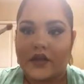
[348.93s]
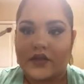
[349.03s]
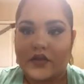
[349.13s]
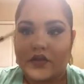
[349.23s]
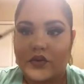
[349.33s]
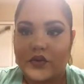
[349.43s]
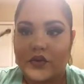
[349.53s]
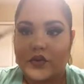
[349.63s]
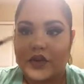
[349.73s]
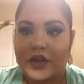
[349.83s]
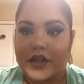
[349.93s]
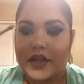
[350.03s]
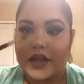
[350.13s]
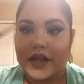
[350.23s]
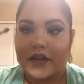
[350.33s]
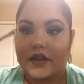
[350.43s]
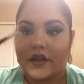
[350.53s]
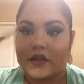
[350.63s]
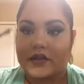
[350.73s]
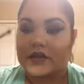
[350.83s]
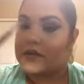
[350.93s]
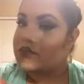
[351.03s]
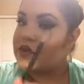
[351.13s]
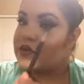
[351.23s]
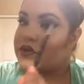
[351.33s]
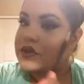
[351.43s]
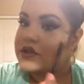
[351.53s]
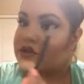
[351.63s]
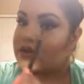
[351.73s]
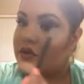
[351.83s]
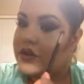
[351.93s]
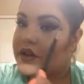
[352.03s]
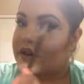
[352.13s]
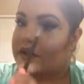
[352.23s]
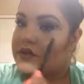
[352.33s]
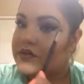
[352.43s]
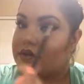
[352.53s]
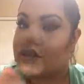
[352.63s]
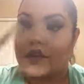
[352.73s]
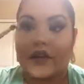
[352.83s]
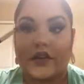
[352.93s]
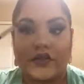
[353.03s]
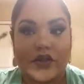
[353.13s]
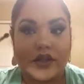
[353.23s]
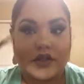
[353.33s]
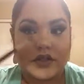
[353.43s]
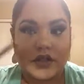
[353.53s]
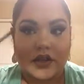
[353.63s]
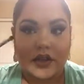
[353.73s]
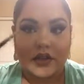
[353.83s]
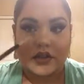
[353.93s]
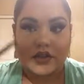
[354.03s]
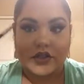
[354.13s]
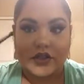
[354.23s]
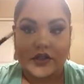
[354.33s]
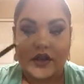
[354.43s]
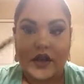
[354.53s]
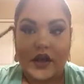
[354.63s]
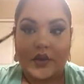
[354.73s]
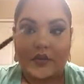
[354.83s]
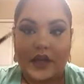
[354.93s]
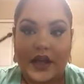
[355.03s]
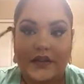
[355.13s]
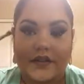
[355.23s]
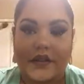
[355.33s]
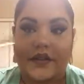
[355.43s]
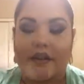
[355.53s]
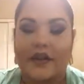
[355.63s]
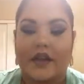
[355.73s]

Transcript: to really get, you know, some loose control there to really get your transition color just blended.